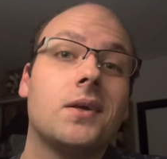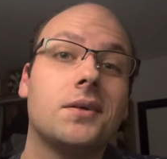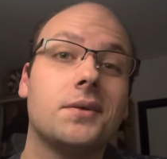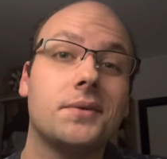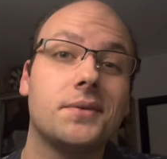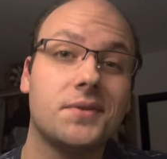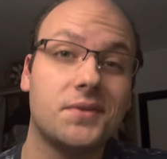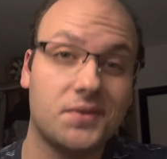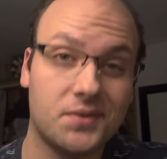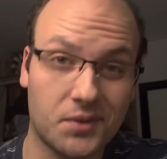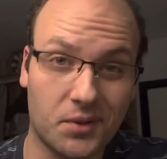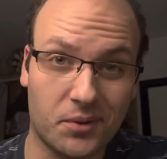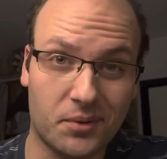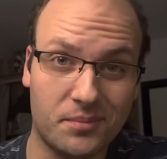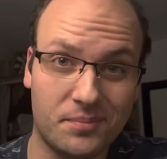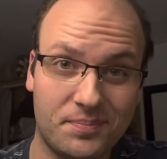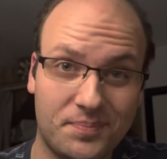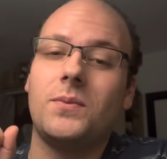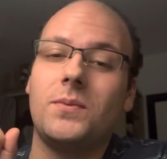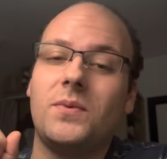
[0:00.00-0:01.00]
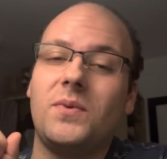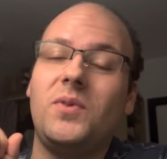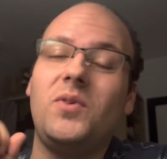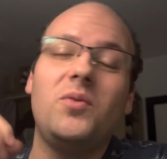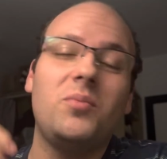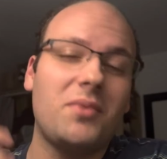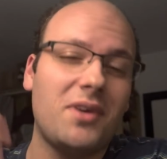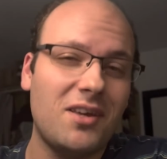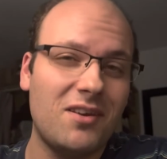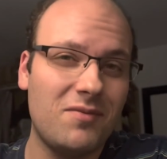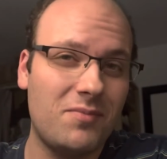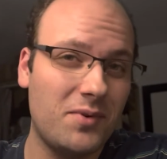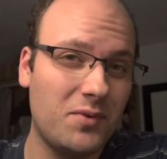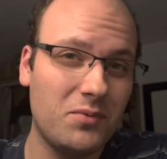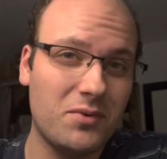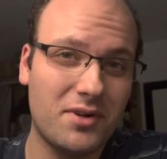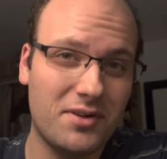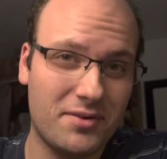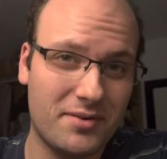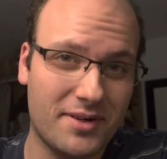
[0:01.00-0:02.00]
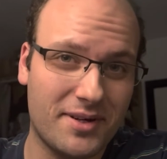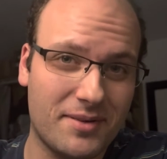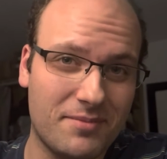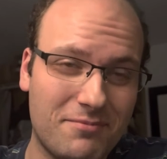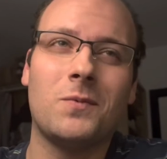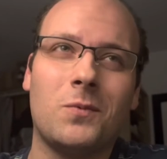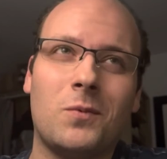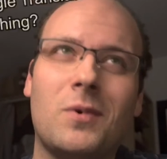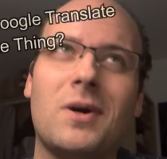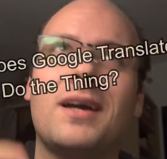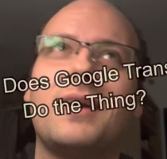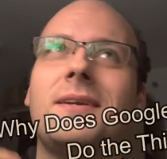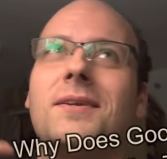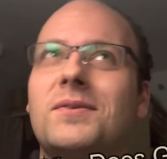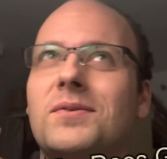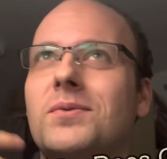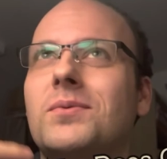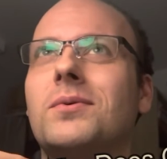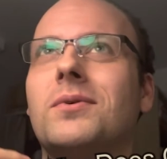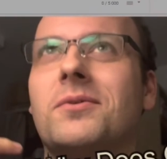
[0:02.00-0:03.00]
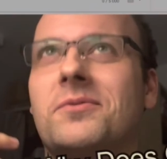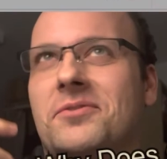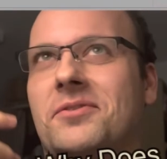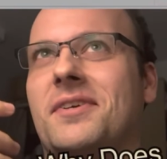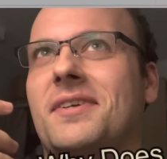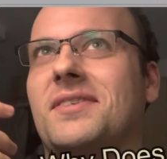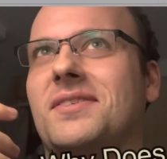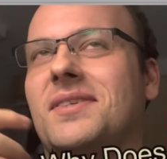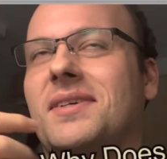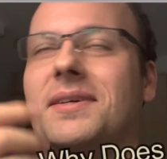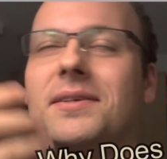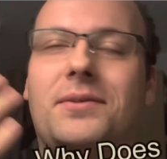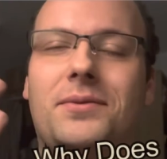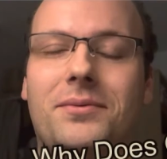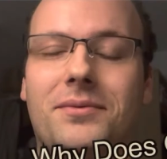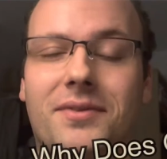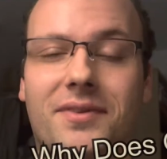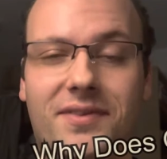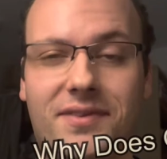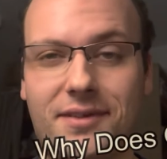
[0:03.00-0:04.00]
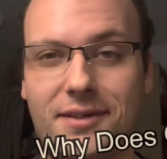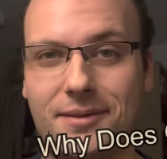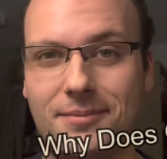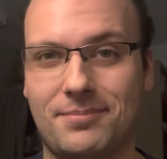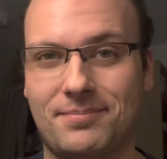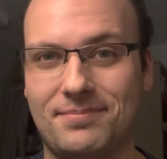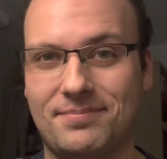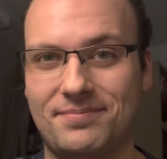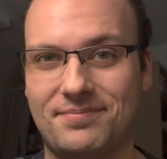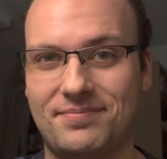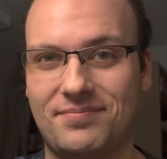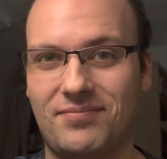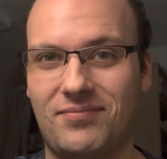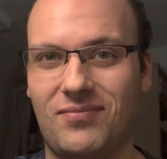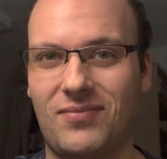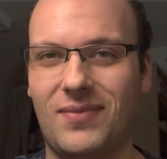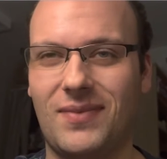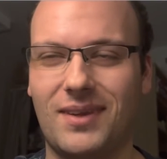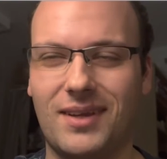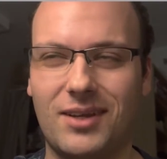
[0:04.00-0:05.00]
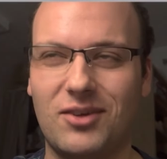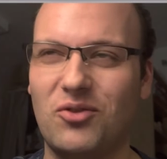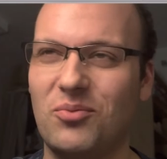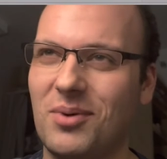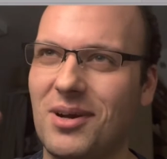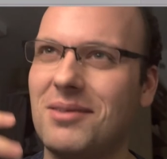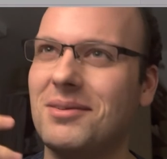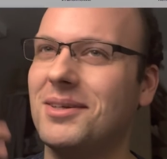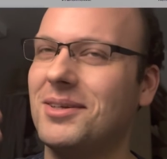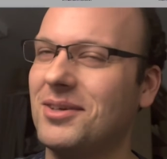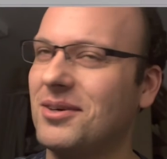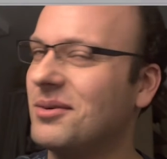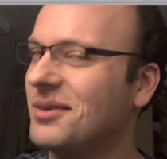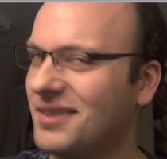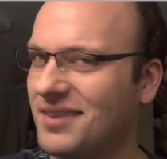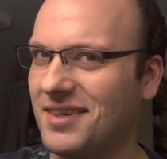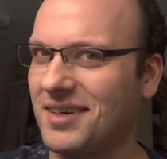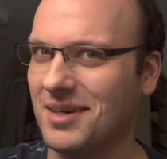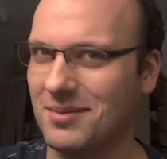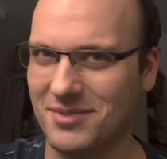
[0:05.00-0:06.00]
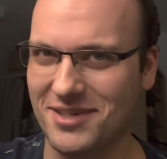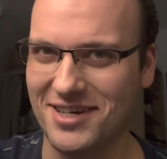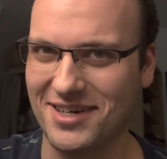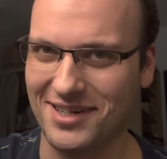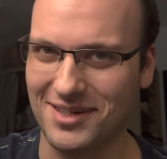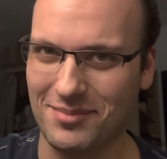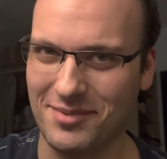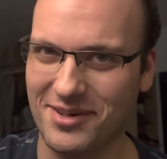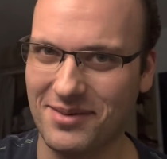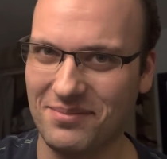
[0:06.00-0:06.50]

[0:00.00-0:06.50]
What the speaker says: So, you may have been wondering, why does Google Translate do the thing? And you probably know what thing I'm talking about.